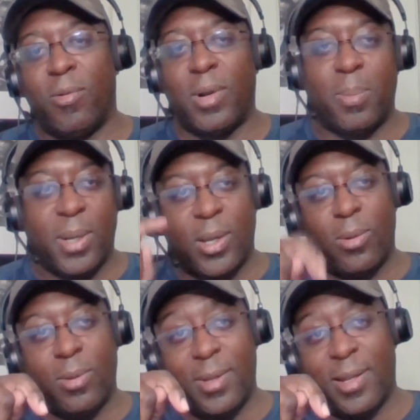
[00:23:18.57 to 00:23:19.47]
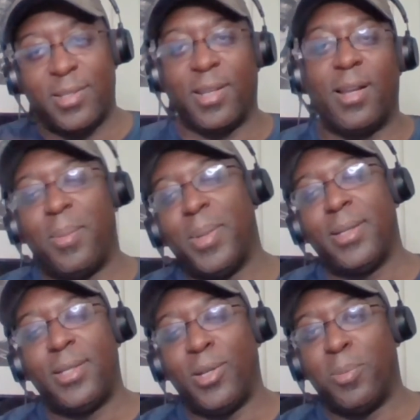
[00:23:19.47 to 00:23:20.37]
right below is a
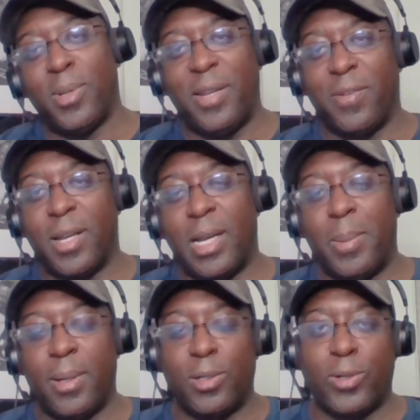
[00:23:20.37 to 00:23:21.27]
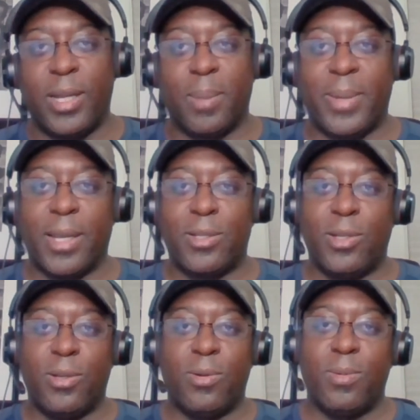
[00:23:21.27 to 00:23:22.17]
comment. You can leave a comment. I'll try to get back to
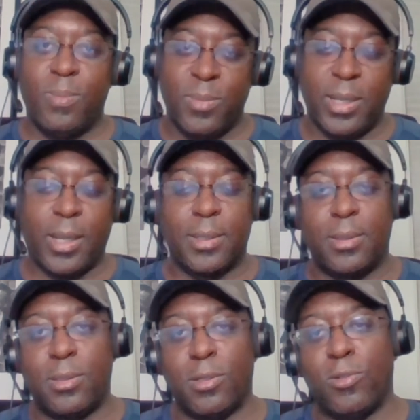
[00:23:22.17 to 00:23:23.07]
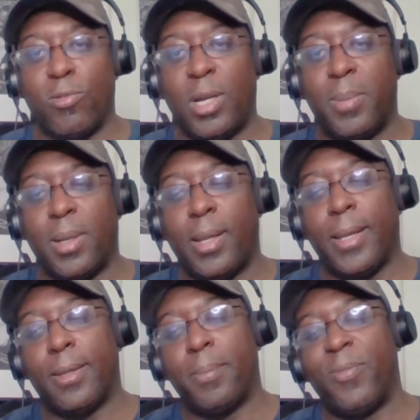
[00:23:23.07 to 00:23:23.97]
you. Like I said, subscribe and
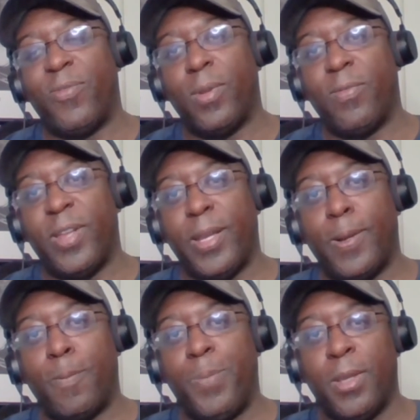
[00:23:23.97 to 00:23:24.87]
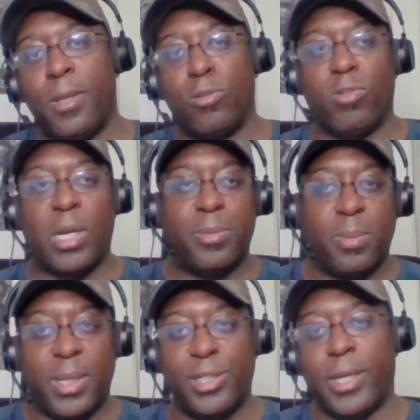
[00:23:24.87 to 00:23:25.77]
like the video. Subscribe to
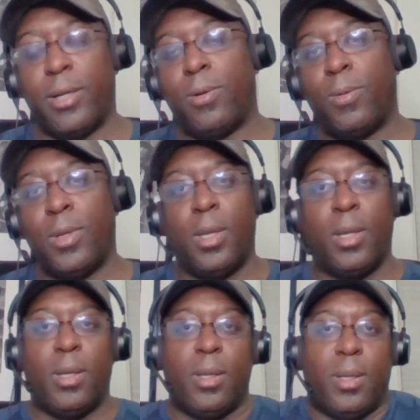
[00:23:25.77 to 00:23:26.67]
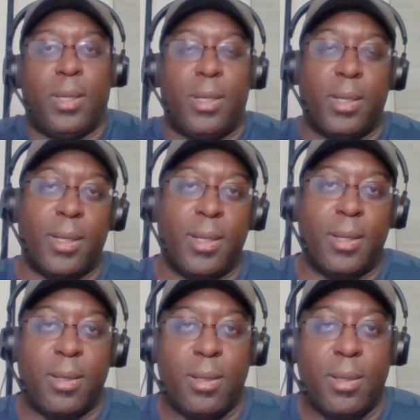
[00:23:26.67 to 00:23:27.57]
my channel, and
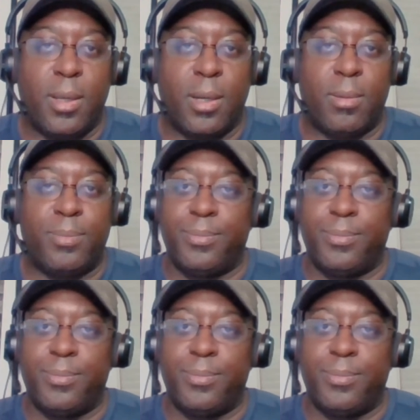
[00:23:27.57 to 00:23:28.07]
we'll